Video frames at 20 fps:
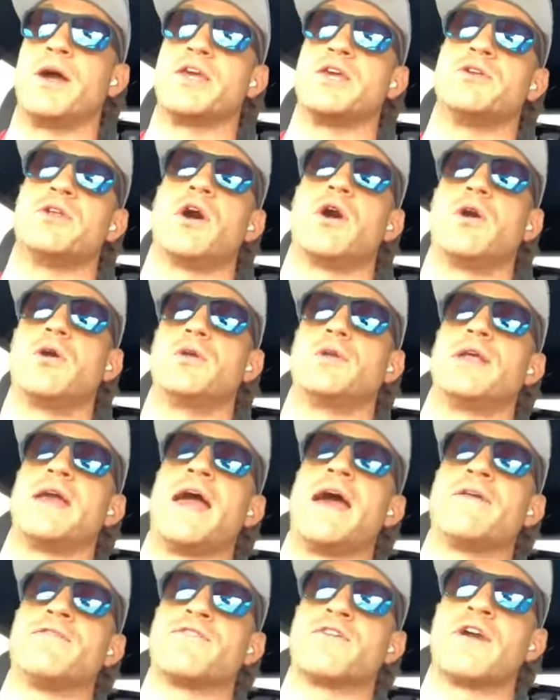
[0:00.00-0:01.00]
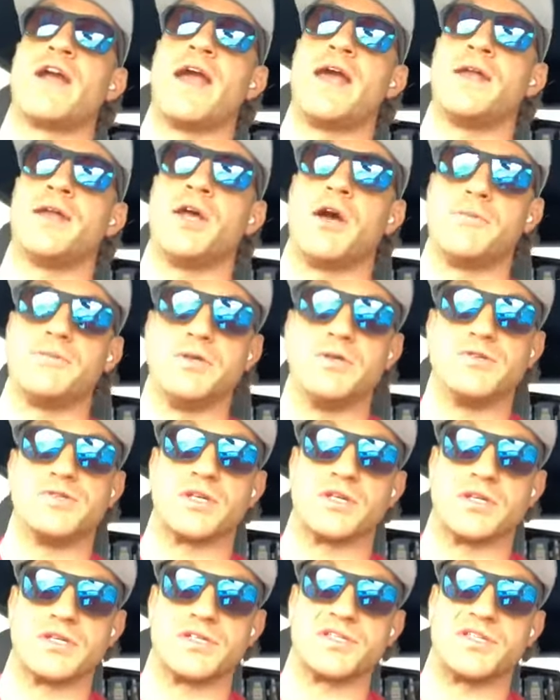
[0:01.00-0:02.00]
But you don't ever end up
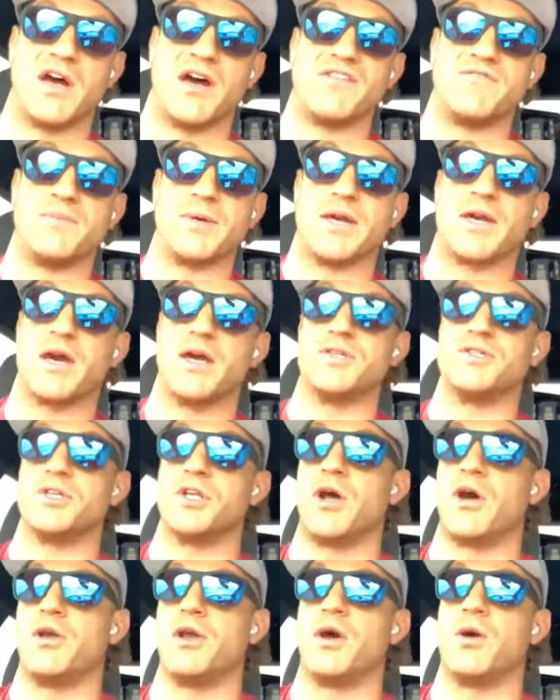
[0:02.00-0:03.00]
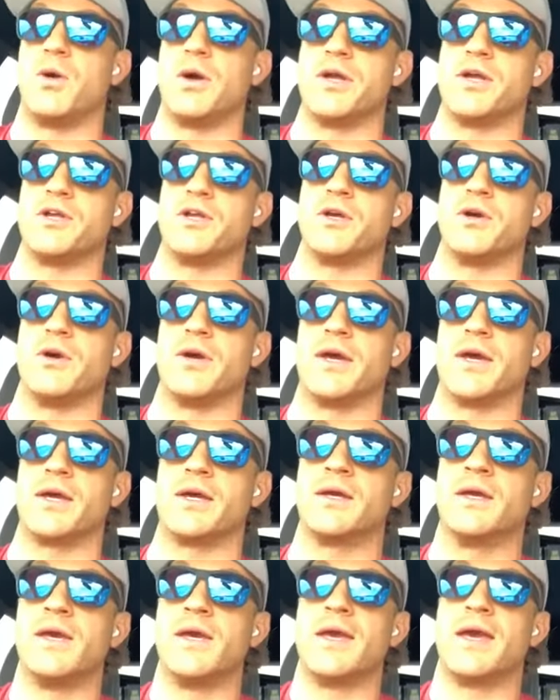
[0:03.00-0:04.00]
using the stuff because you don't know what you're
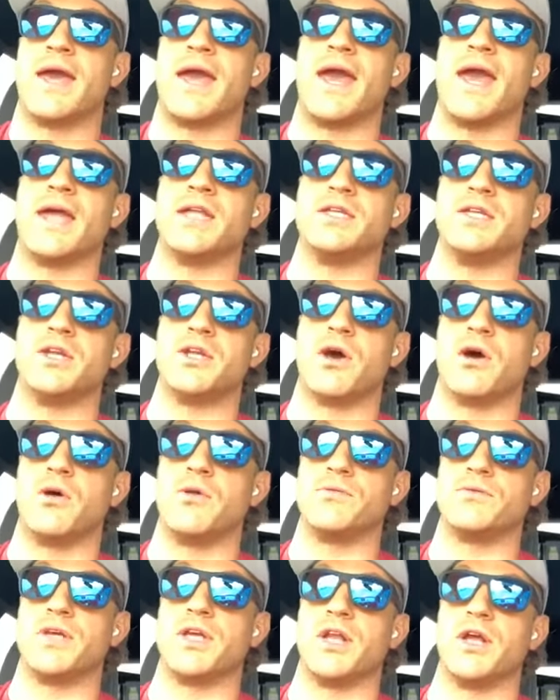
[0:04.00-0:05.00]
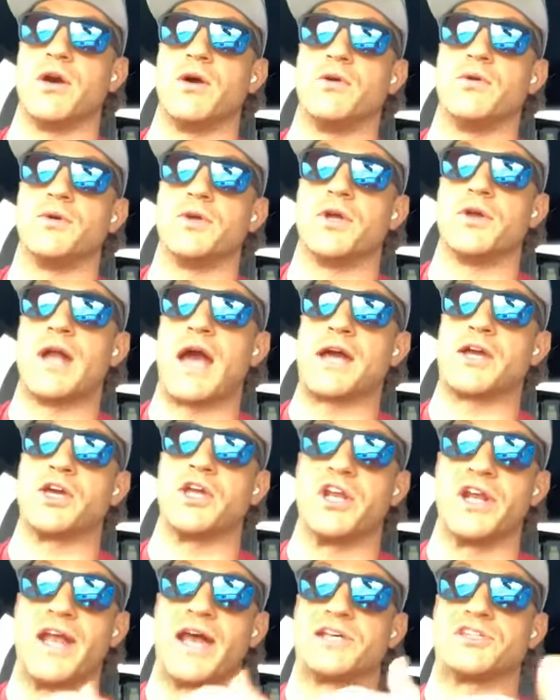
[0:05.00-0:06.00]
doing and you don't, you know, you're not
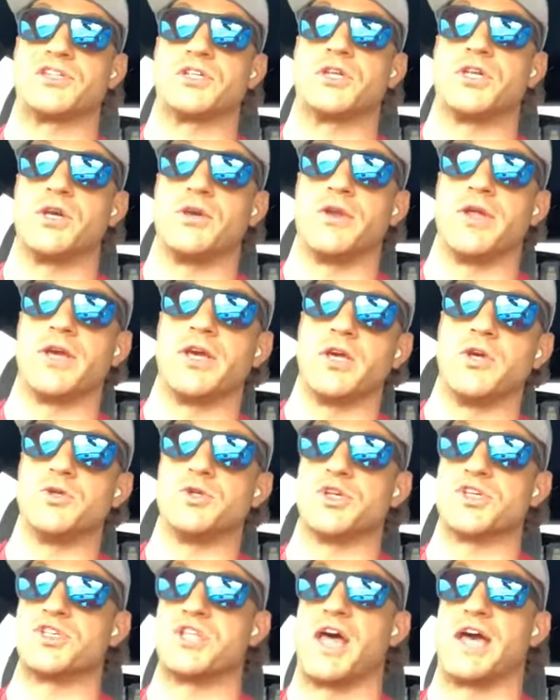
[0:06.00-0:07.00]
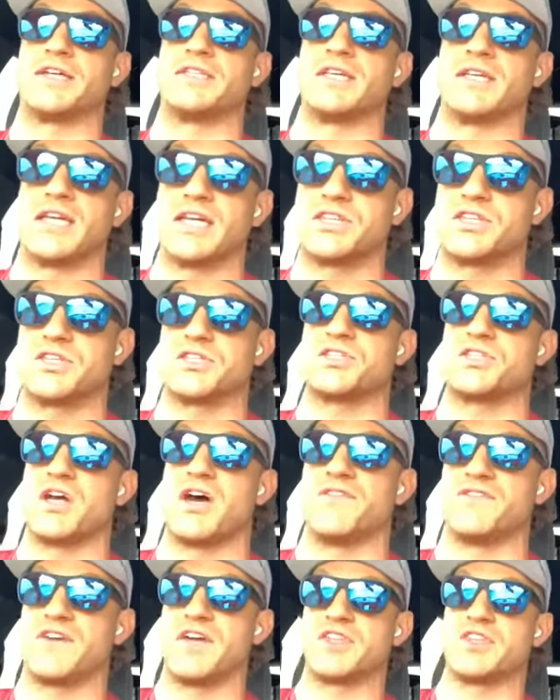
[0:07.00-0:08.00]
good at executing. You just like to get the
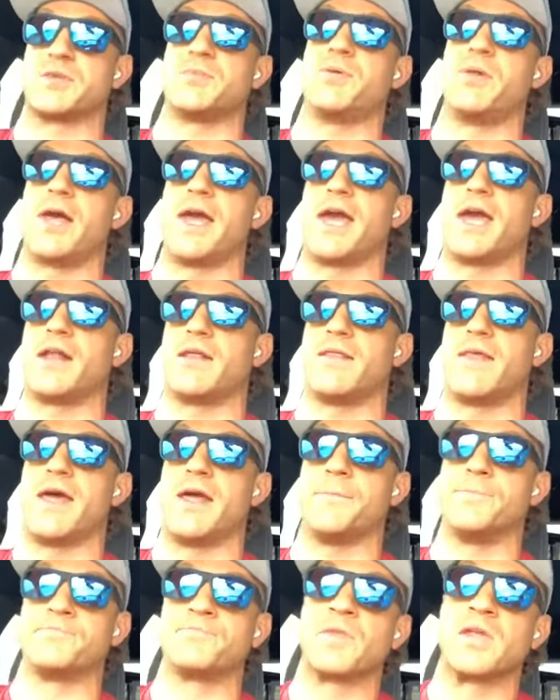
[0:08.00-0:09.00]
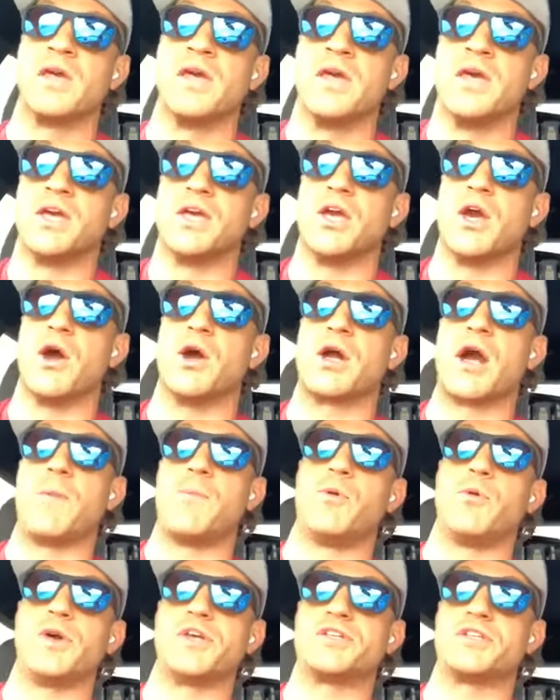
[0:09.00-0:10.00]
stuff, get the plan, and then, you know, a
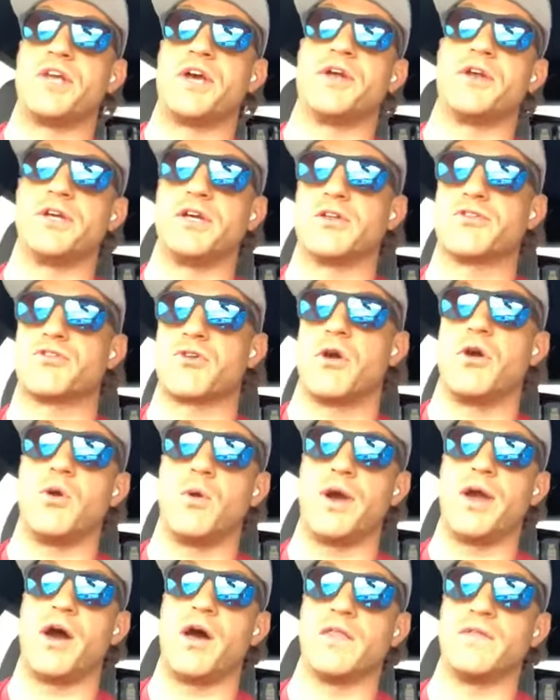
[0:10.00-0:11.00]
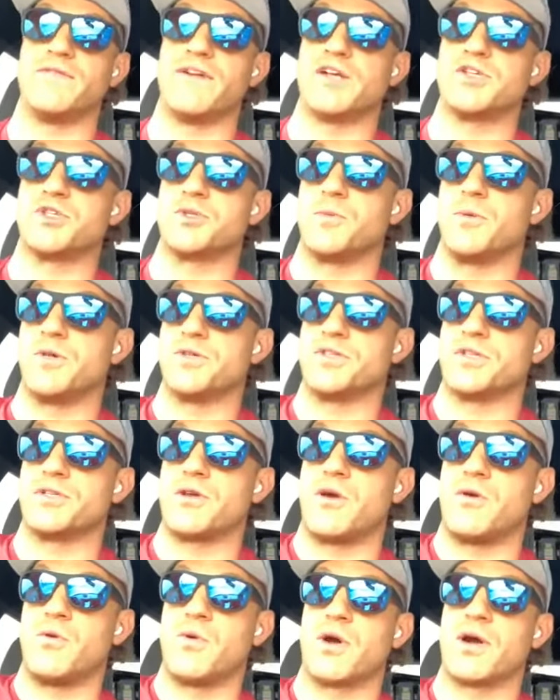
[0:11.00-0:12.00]
couple weeks later you throw away all the vegetables that
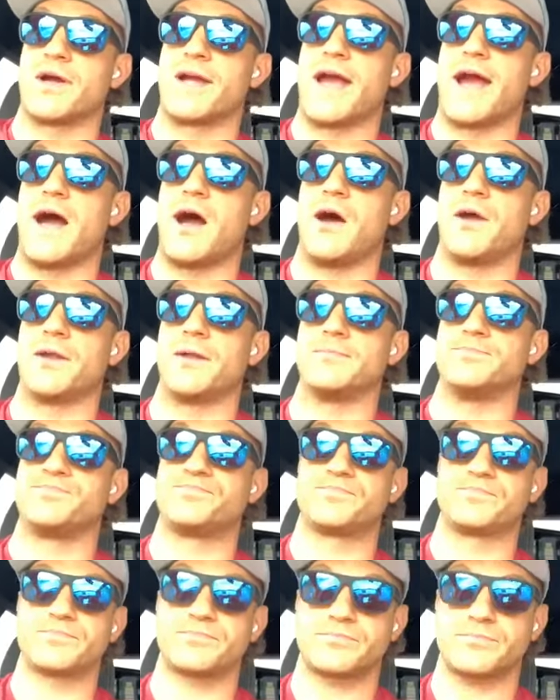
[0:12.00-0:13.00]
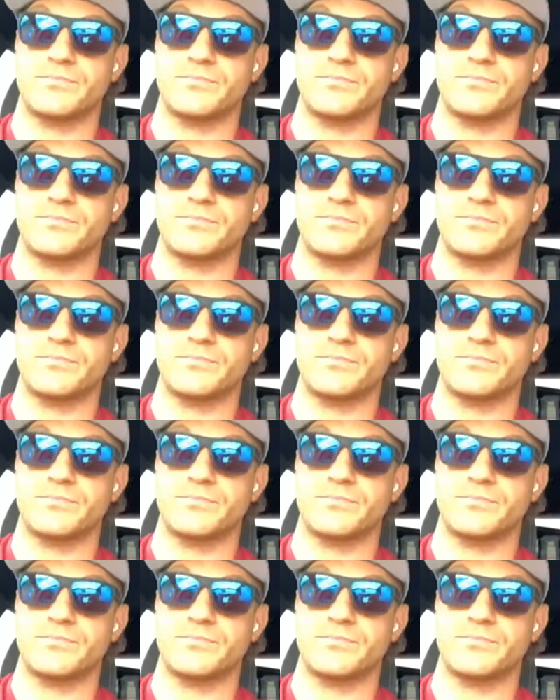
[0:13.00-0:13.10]
don't work out, and,